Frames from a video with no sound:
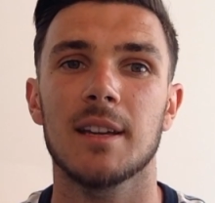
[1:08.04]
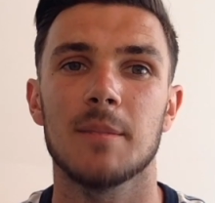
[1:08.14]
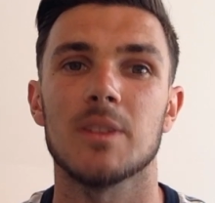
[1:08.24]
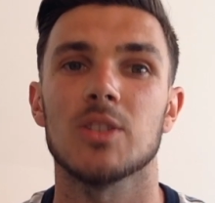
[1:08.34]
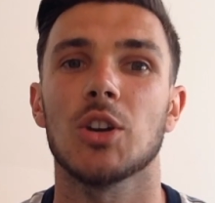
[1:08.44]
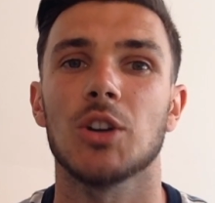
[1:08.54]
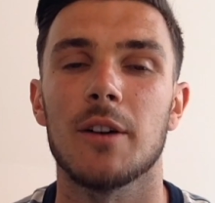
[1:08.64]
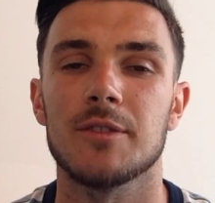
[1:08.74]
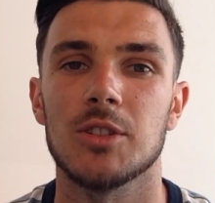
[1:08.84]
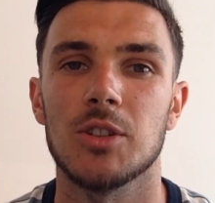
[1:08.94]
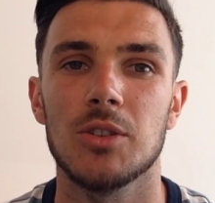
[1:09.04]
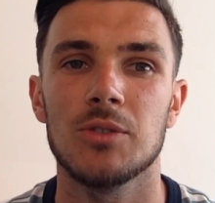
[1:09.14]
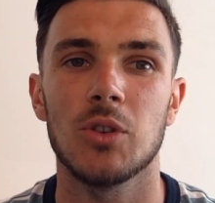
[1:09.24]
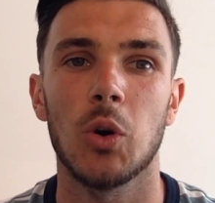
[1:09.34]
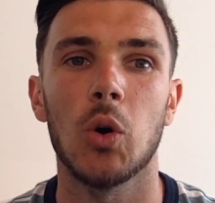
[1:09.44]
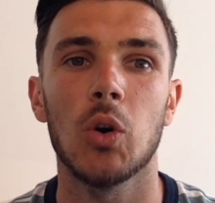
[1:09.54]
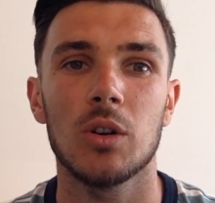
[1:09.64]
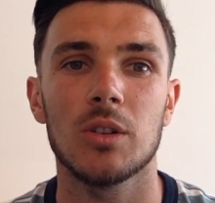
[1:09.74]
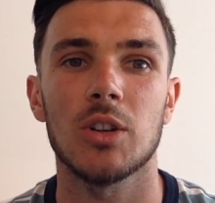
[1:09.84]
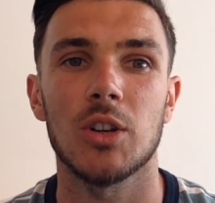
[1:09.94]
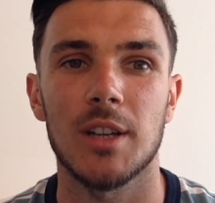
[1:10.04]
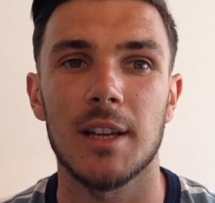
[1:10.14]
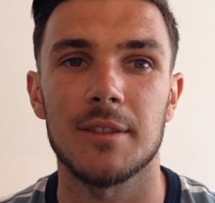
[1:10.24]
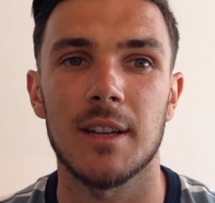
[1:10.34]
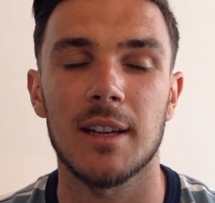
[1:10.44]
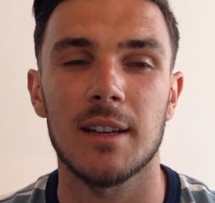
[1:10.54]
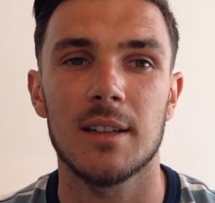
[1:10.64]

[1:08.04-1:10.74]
It means good afternoon or good evening.